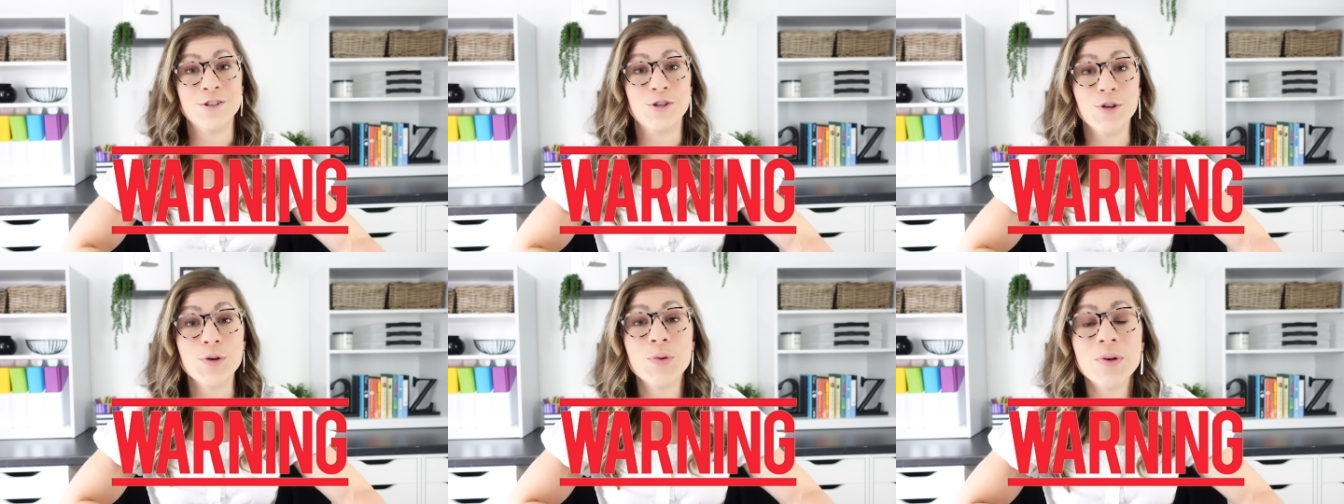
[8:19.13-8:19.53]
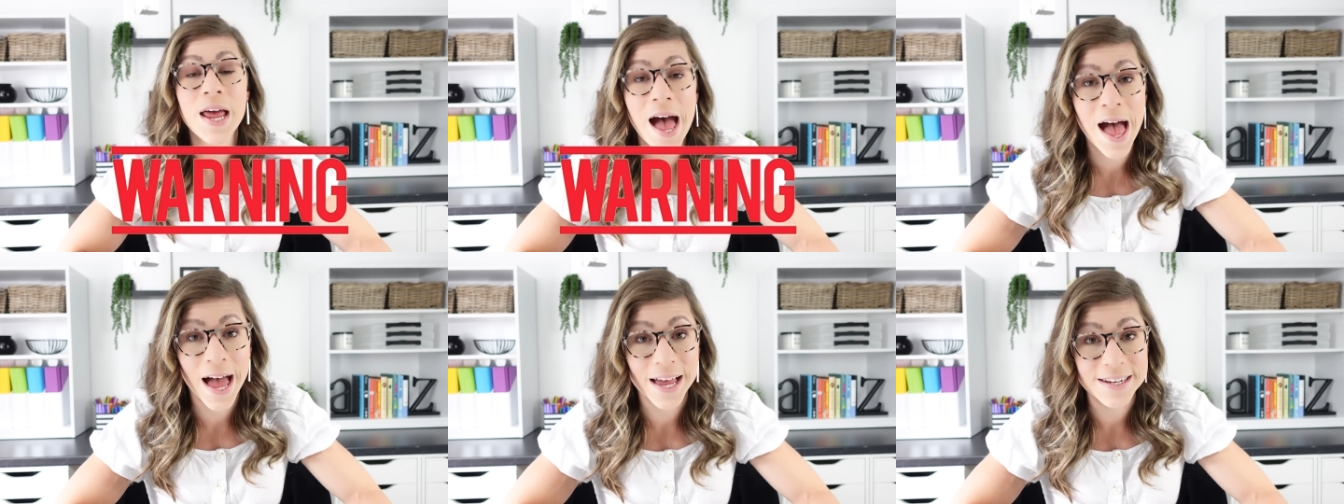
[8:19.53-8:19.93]
Do
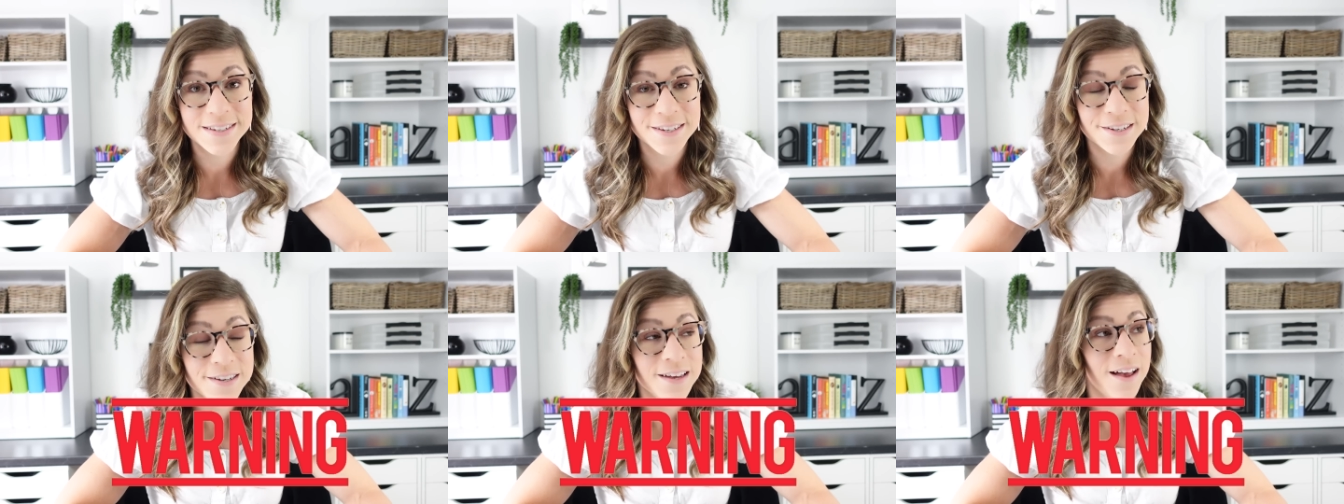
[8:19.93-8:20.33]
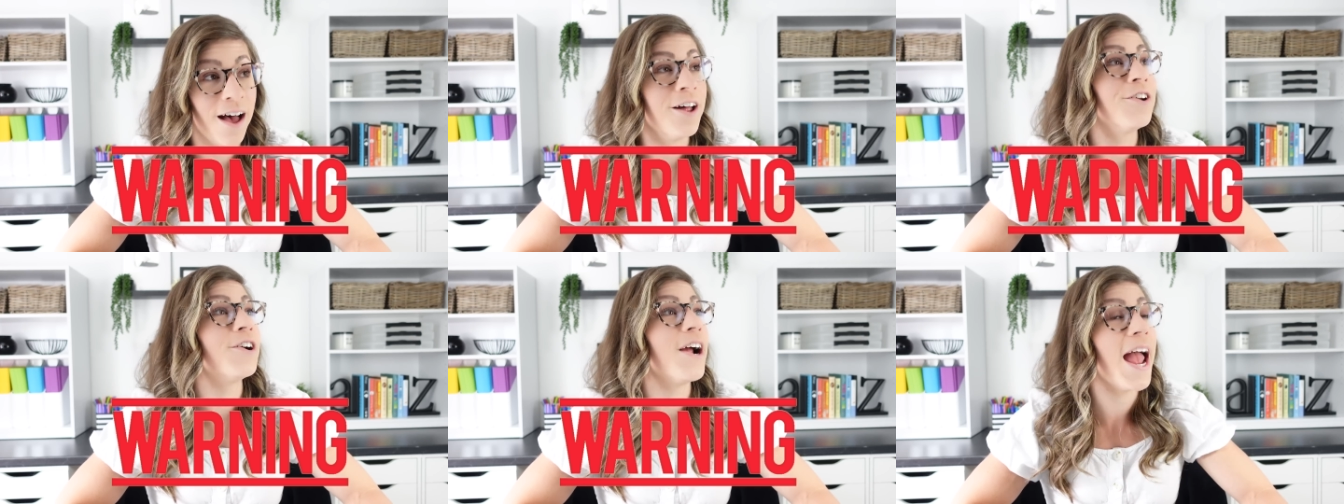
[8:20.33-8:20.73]
not,
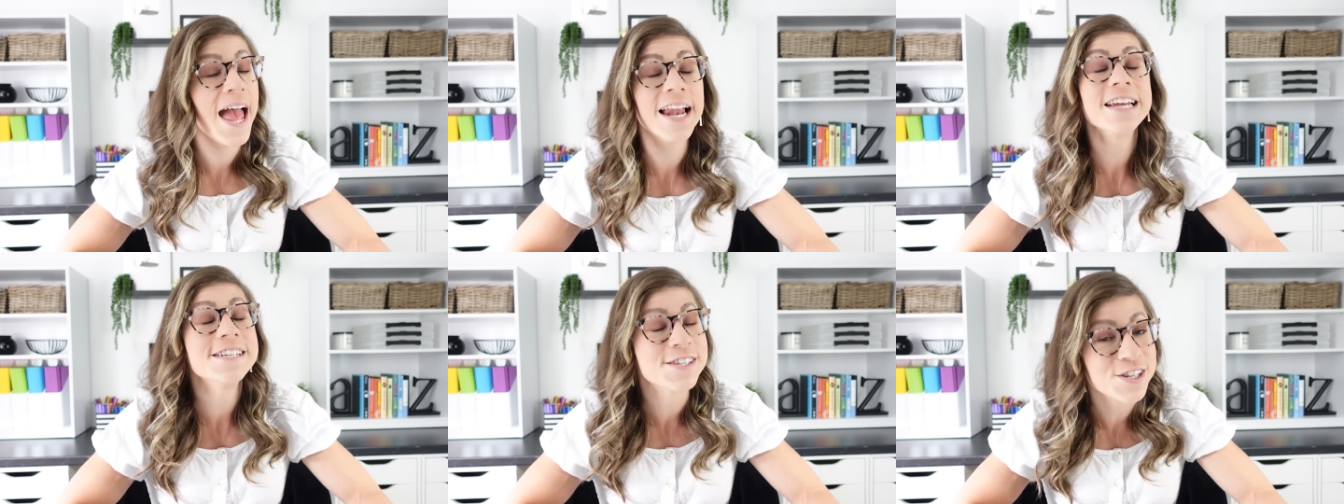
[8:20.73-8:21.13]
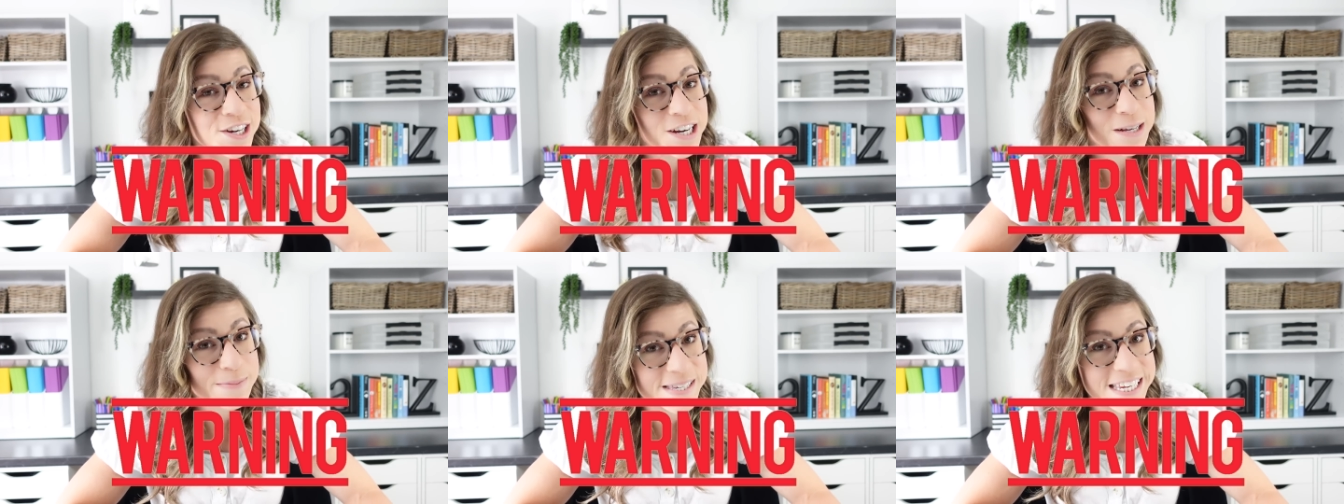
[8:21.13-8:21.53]
under any
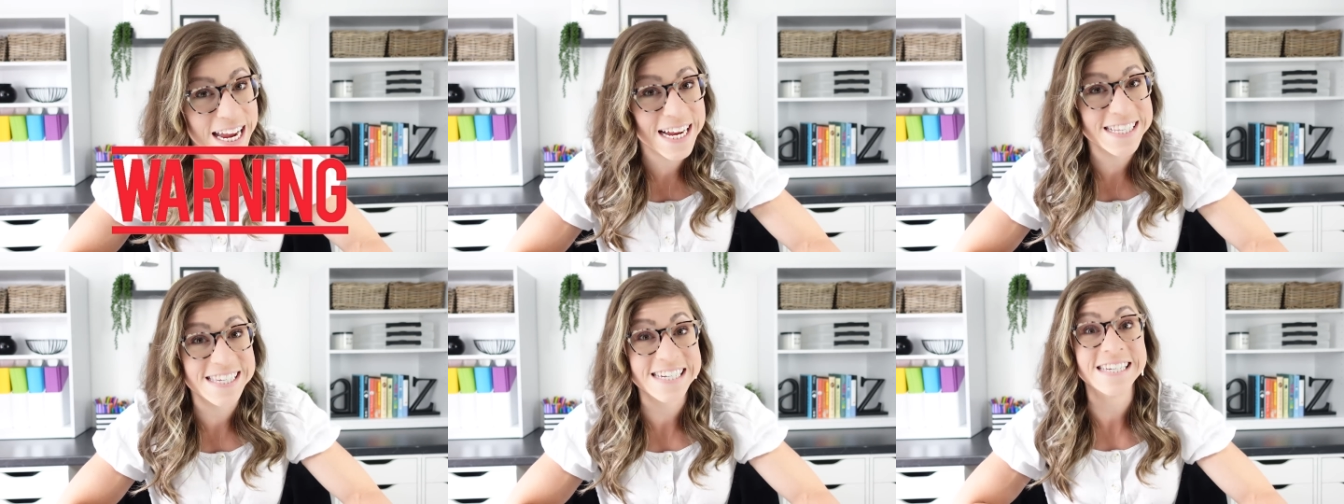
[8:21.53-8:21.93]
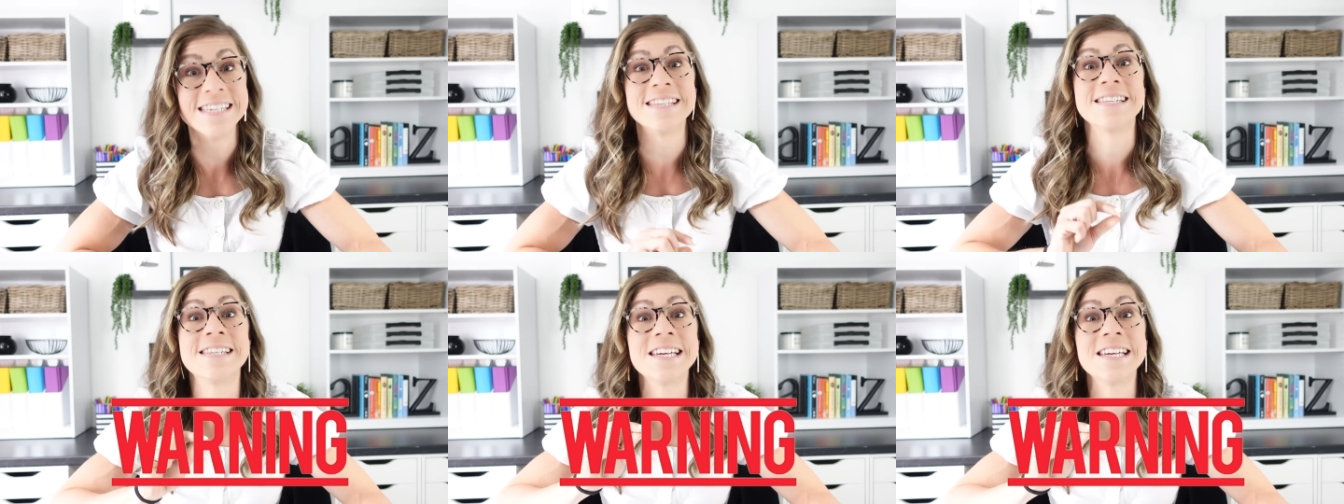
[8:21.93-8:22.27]
circumstances,